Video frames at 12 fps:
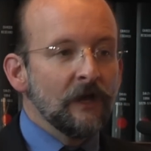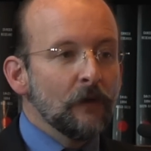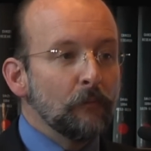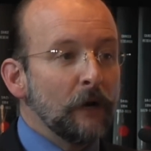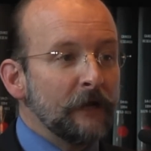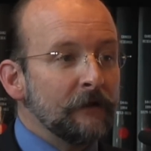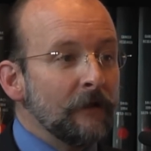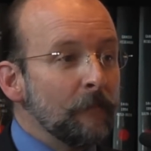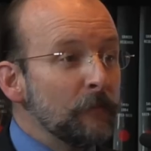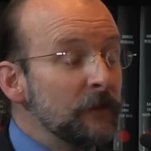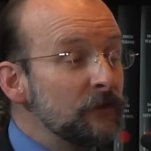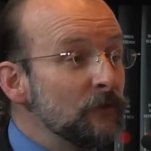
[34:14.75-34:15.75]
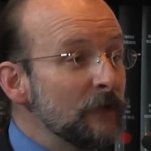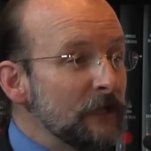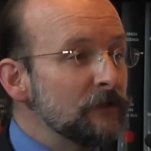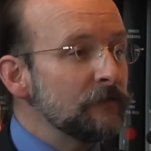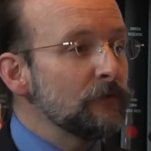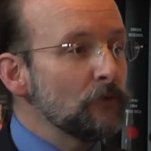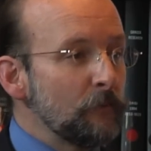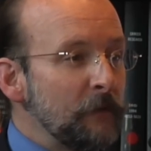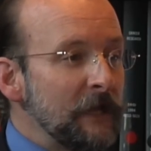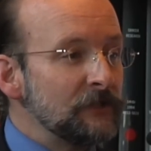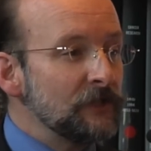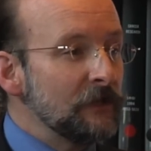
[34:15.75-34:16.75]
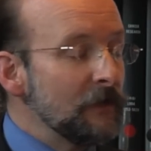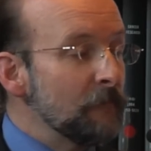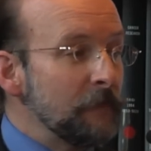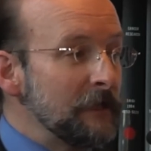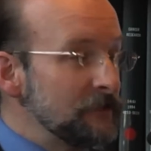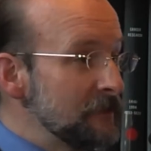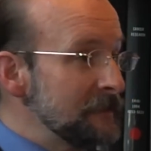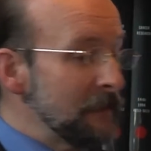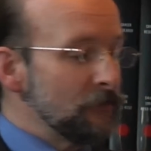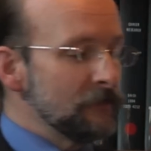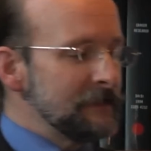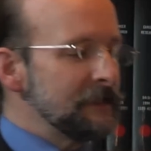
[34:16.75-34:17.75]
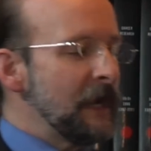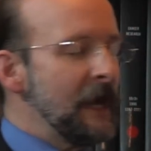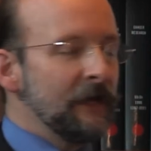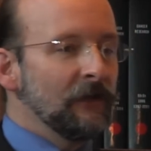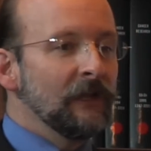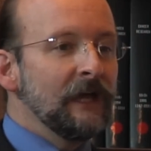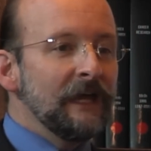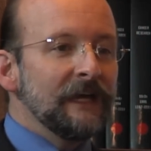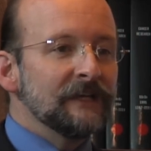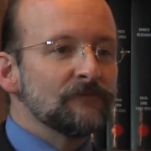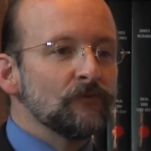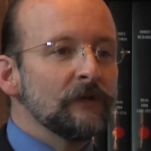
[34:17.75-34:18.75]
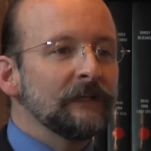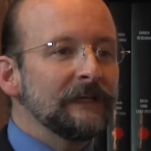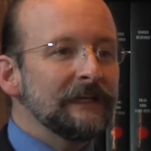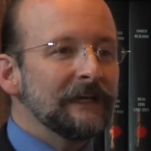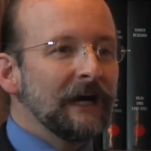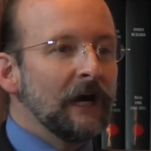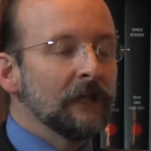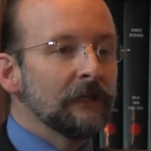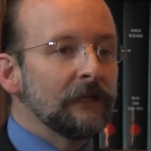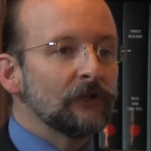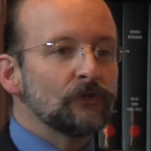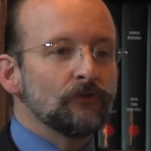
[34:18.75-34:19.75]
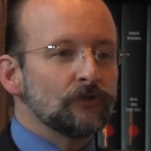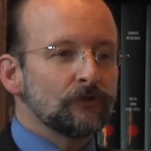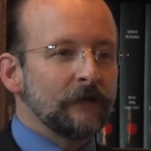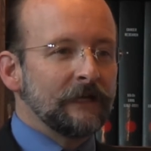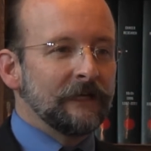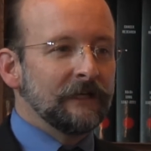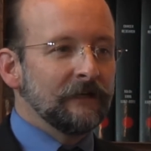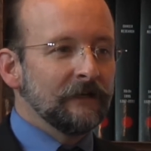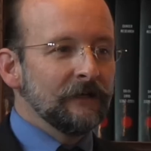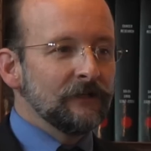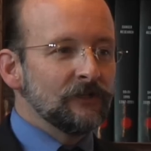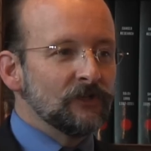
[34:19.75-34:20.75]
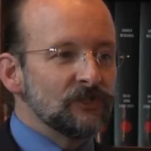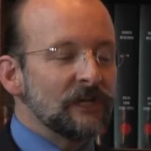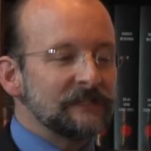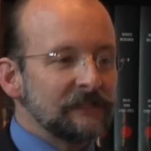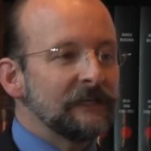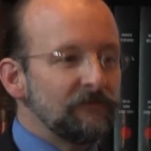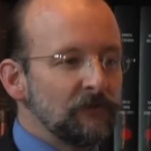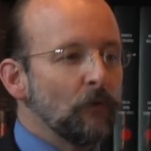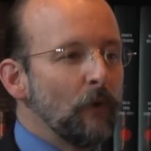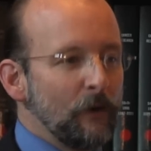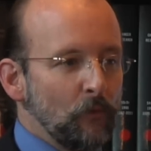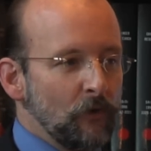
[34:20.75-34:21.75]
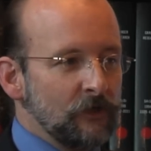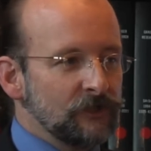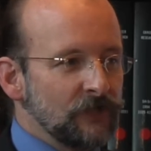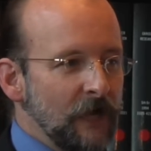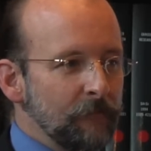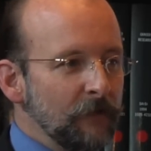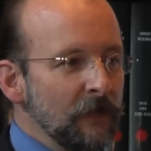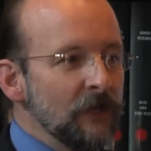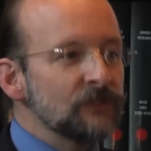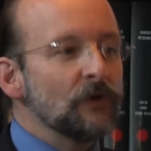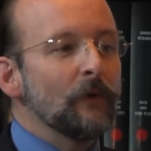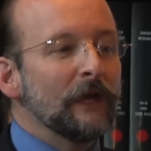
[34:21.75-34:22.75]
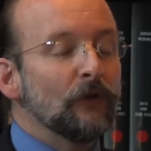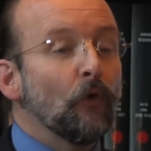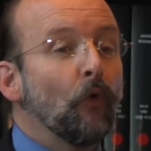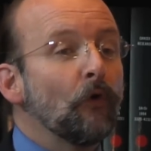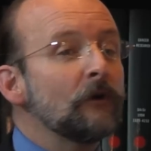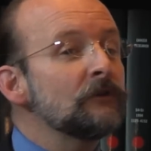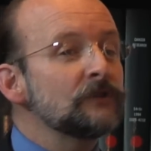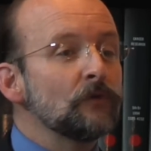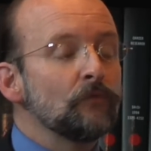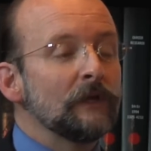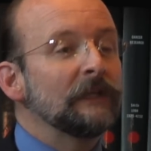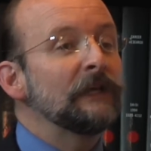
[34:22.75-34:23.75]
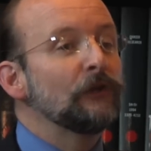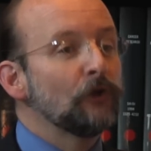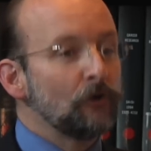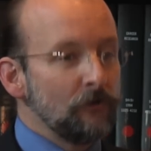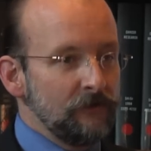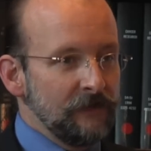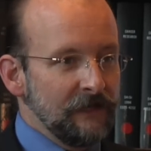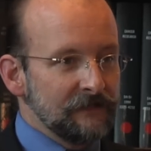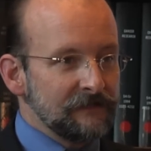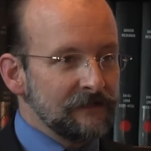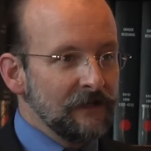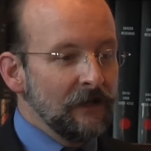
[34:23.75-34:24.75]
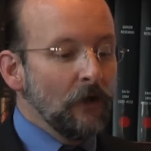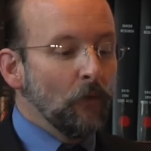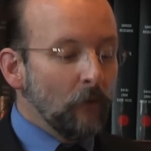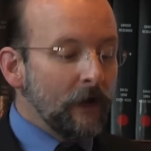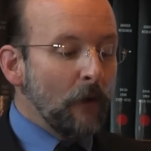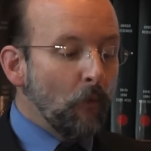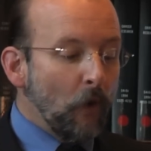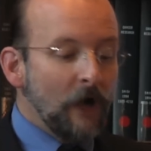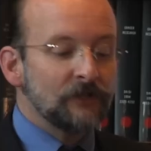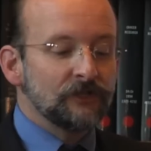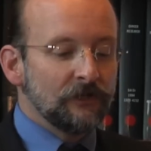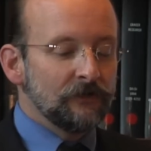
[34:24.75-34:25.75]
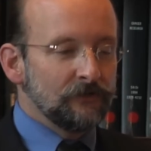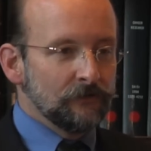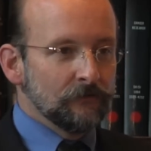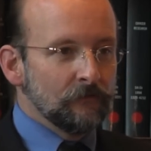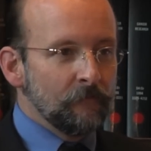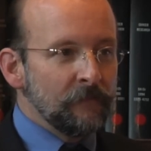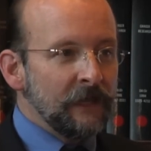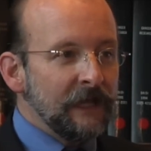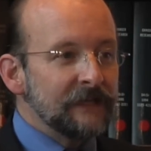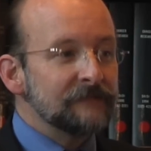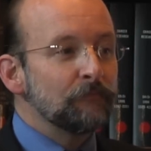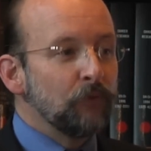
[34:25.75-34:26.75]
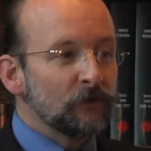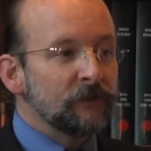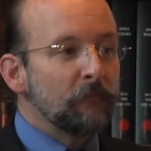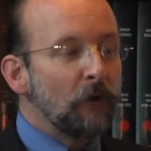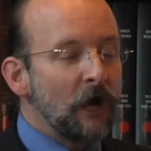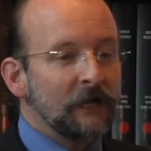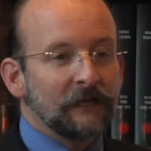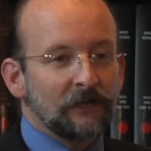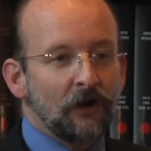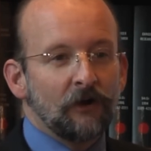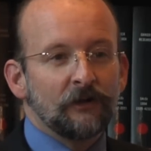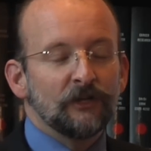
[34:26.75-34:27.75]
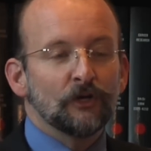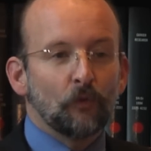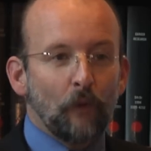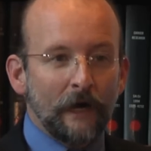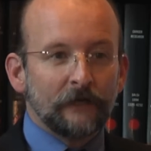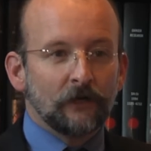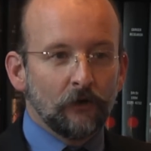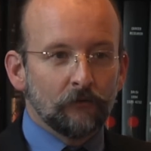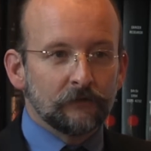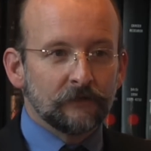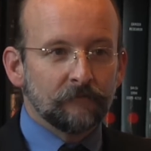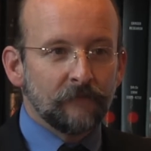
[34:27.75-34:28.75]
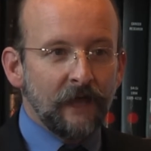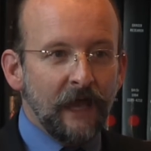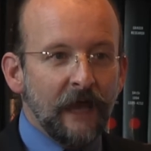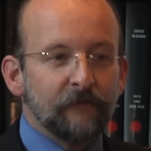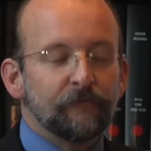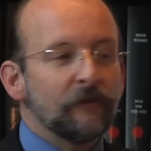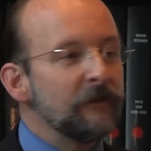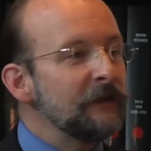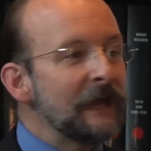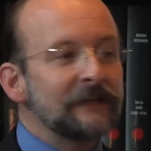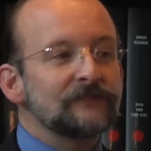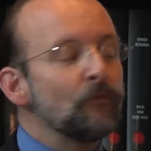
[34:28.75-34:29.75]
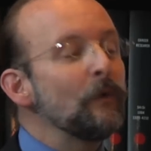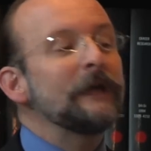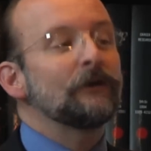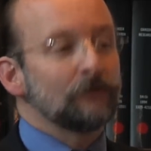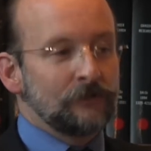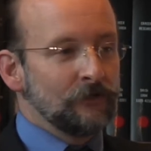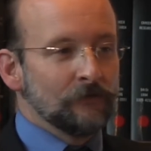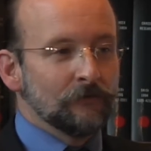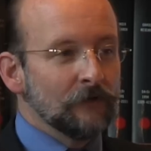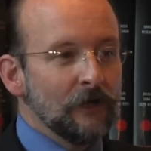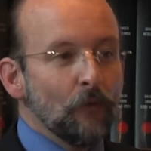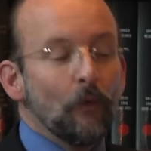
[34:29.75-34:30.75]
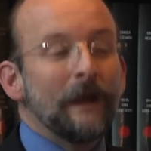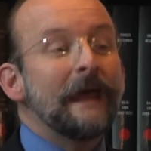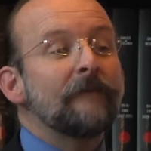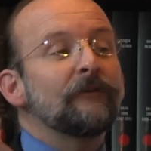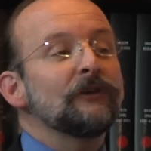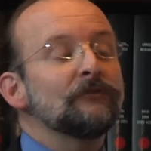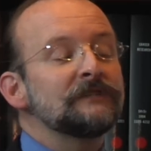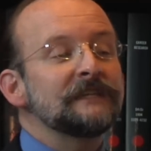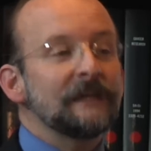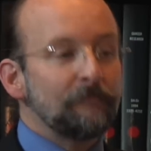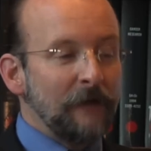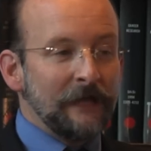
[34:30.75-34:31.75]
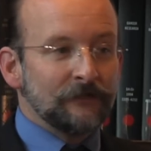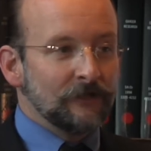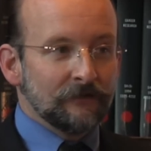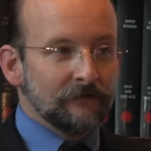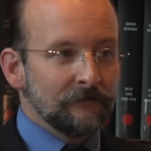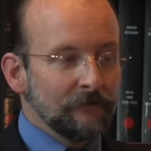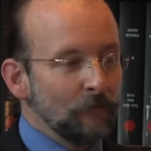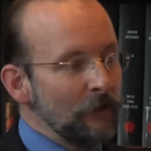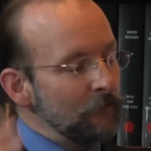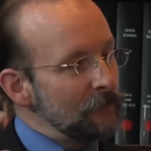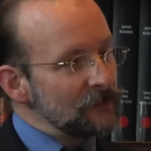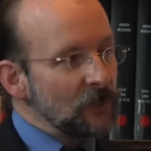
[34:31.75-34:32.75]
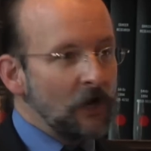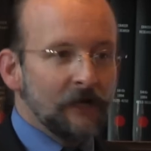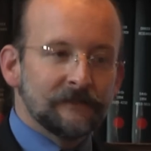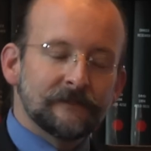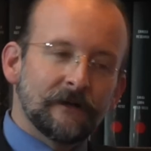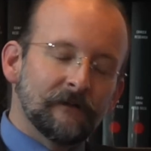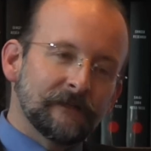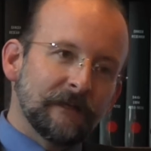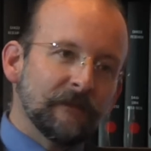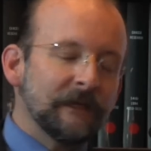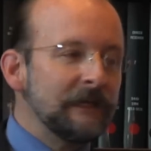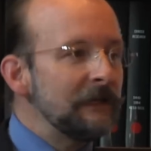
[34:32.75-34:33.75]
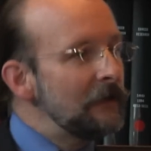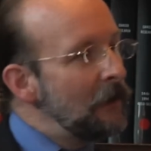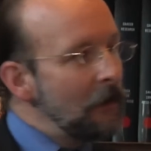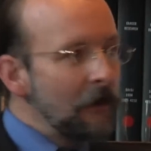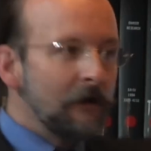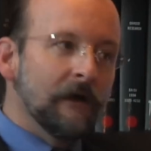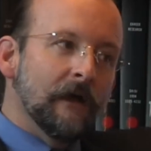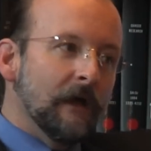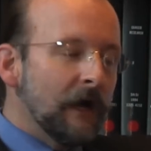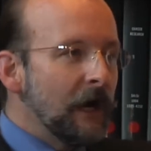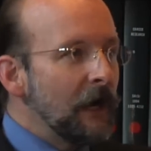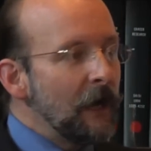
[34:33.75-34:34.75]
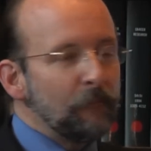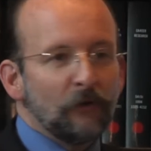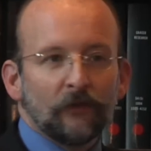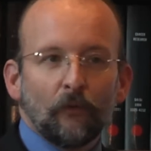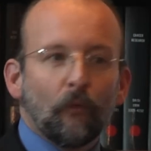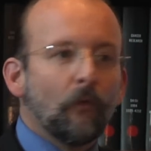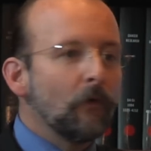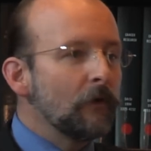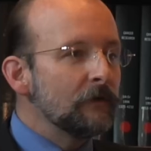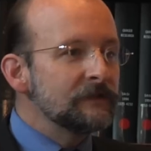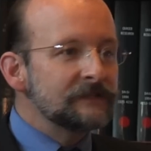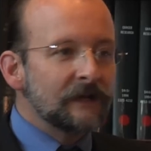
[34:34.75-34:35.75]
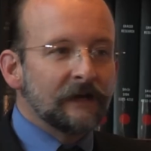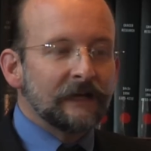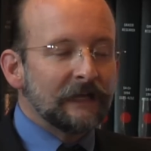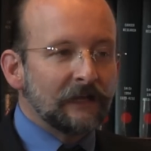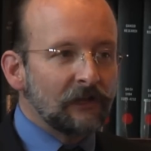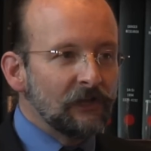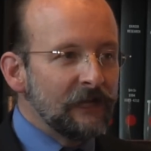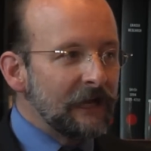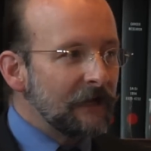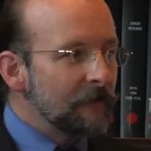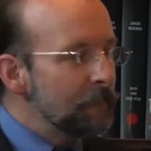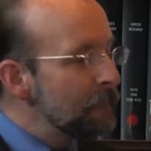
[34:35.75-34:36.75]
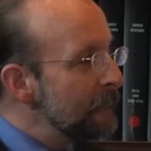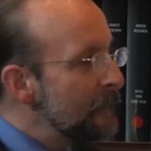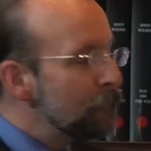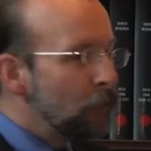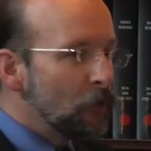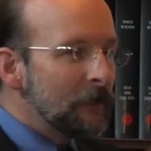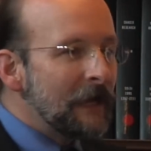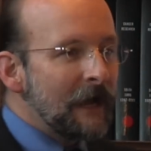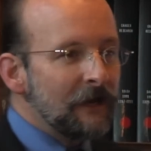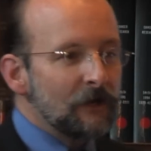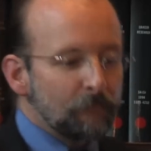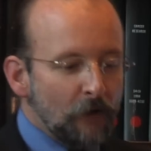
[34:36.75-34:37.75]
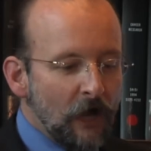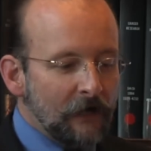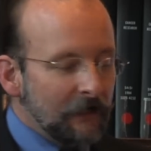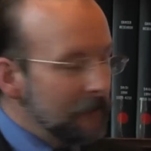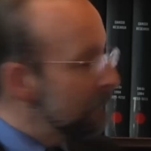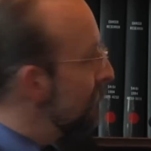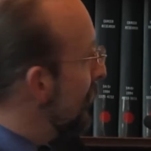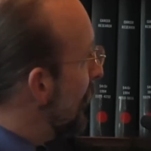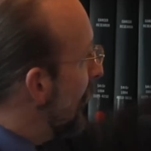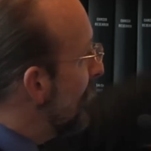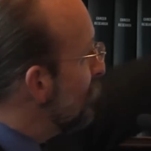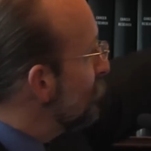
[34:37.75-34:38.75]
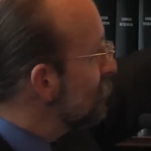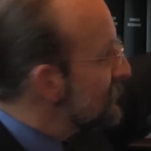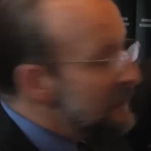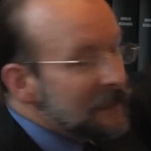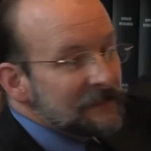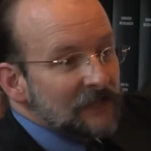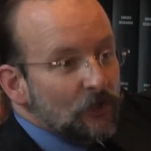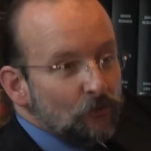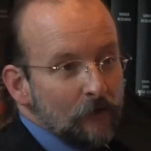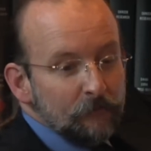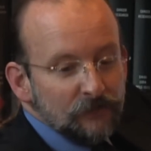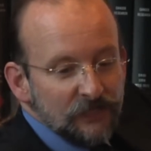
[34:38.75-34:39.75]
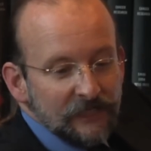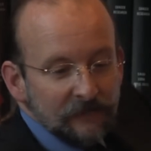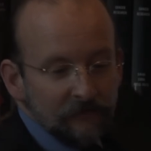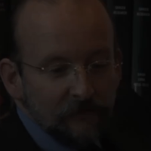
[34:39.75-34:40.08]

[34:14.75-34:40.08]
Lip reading: But to interview a patient in a patient-centered style is really a little too tricky to just leave to one workshop. So in order to really learn this, what I want you to do is put the pocket card in your white coat, and for the next week or two, whenever you see a patient, whether it's consult, in the ER, up on the wards, in clinic, pull it out of your pocket and use it as a crib sheet.